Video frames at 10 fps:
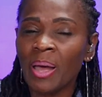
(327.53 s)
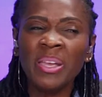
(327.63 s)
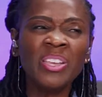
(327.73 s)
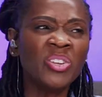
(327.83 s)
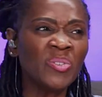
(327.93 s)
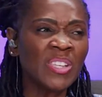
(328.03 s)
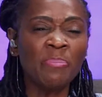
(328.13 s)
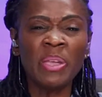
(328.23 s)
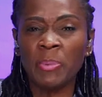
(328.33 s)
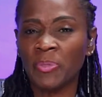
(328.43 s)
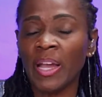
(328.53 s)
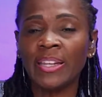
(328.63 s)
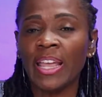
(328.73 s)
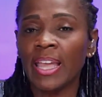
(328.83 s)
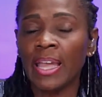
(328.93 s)
I mean, some people think
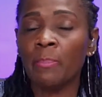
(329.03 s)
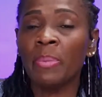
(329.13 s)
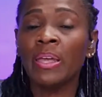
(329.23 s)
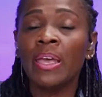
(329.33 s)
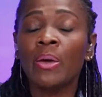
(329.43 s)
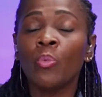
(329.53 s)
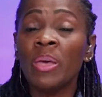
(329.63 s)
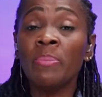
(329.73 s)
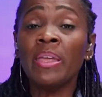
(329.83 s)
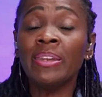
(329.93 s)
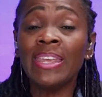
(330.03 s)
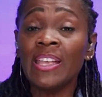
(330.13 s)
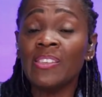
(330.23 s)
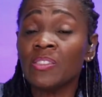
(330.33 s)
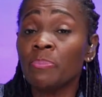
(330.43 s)
they can, but women
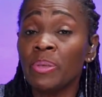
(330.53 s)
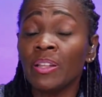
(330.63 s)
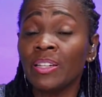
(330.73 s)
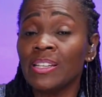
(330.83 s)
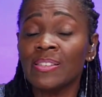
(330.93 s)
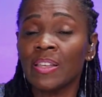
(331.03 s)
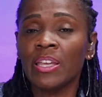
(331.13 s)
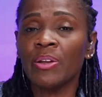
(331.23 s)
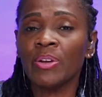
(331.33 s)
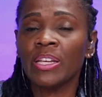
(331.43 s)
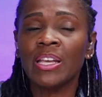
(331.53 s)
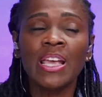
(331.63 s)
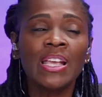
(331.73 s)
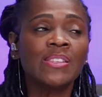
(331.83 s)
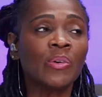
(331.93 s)
need stability and security.
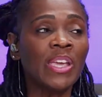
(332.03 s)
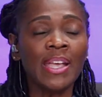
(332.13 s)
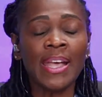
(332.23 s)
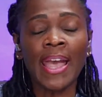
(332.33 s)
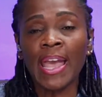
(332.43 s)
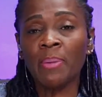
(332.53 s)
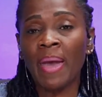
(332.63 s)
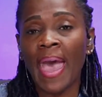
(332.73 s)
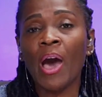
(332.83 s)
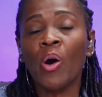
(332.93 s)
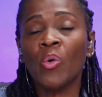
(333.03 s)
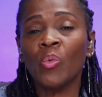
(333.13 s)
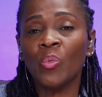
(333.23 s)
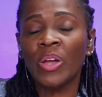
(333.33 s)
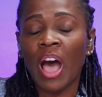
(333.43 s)
So he came out
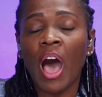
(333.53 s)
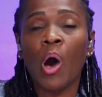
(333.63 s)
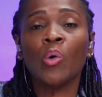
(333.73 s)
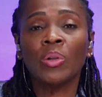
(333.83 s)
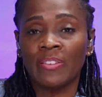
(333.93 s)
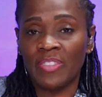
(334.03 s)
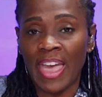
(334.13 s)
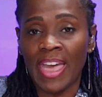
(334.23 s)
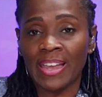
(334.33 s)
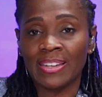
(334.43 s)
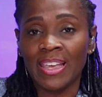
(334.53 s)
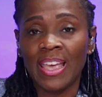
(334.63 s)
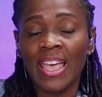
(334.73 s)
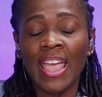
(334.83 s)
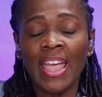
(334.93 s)
with all of that,
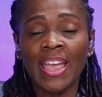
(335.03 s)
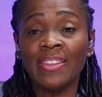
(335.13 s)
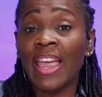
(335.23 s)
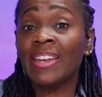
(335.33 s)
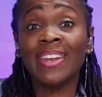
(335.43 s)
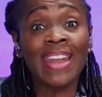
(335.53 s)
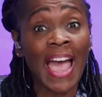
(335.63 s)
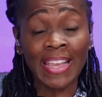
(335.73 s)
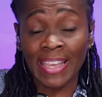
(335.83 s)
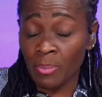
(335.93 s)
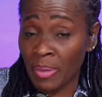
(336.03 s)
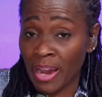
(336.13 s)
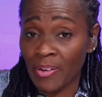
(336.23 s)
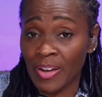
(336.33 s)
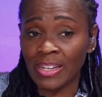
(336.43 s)
and they did not get
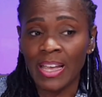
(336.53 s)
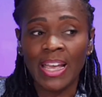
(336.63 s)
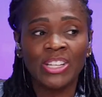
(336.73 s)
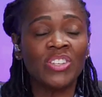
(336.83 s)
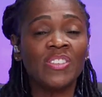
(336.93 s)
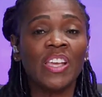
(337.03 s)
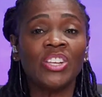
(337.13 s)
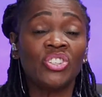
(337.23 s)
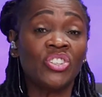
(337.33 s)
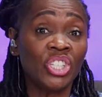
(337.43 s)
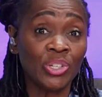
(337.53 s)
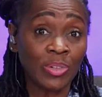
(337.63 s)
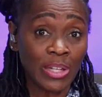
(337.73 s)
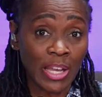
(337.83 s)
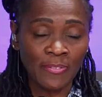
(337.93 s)
married. She said she still
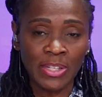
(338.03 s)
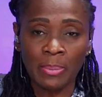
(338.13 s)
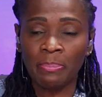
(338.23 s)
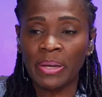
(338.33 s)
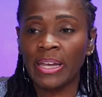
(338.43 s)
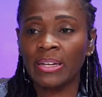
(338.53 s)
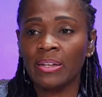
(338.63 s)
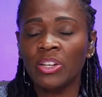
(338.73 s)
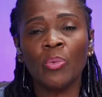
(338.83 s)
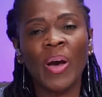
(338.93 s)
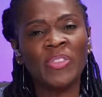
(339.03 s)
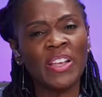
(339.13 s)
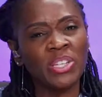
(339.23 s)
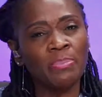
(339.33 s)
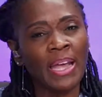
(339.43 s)
loved him, but I
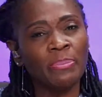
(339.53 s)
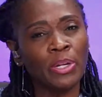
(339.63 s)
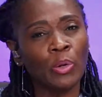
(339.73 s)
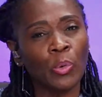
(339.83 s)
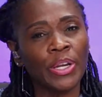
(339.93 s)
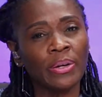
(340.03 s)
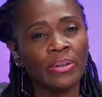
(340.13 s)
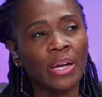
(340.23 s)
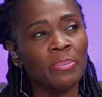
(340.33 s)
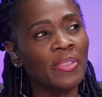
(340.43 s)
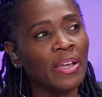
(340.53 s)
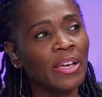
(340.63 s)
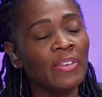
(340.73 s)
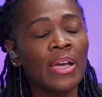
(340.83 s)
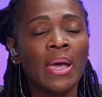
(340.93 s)
think she might have been a lawyer, come to think
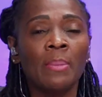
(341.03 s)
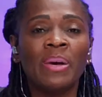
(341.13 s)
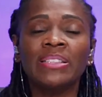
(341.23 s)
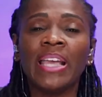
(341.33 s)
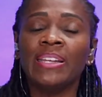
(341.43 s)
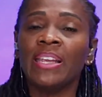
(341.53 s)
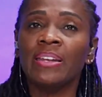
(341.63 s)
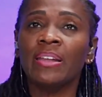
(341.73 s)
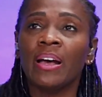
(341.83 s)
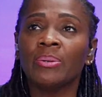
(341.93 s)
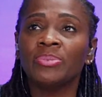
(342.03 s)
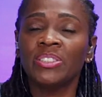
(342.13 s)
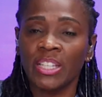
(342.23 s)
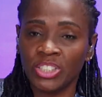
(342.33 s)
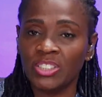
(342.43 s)
of it. But they did. She
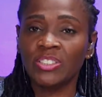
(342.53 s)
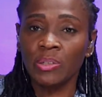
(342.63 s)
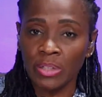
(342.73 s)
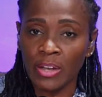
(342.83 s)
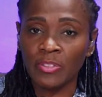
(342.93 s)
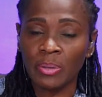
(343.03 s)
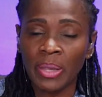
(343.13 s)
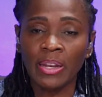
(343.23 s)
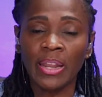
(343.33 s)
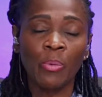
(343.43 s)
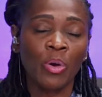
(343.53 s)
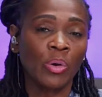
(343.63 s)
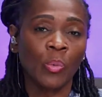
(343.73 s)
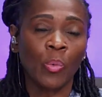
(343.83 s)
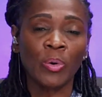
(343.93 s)
said she still loved him, and they were
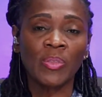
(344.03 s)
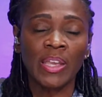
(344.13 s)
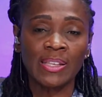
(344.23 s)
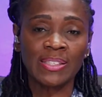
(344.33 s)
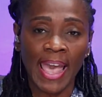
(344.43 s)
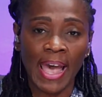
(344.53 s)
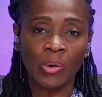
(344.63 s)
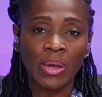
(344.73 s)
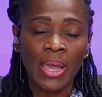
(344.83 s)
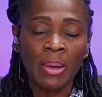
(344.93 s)
going to work things out.